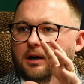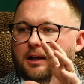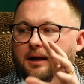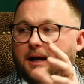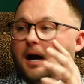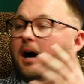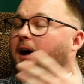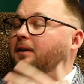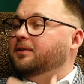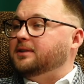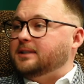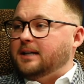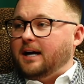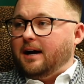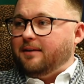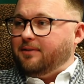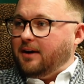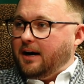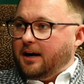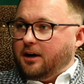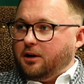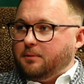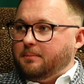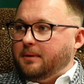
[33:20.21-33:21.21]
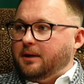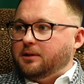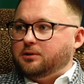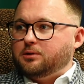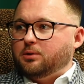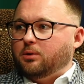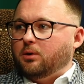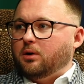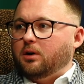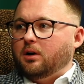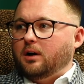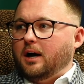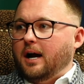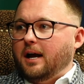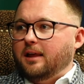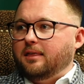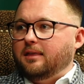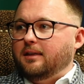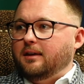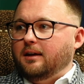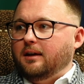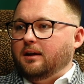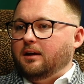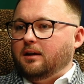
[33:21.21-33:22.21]
like, obviously I've hired a mentor. I
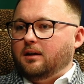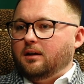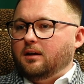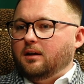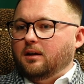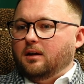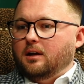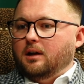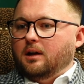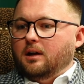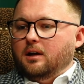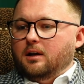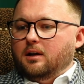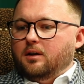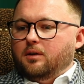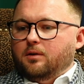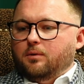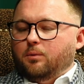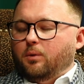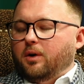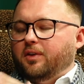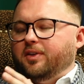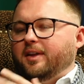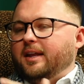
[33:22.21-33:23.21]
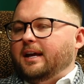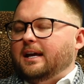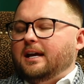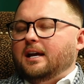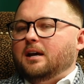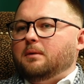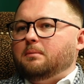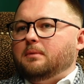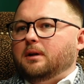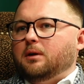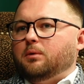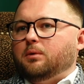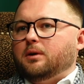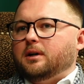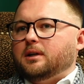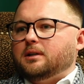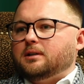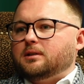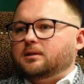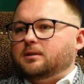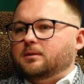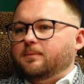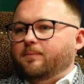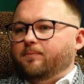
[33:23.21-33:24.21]
think one thing that hit me
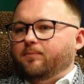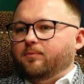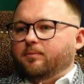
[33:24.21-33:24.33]
was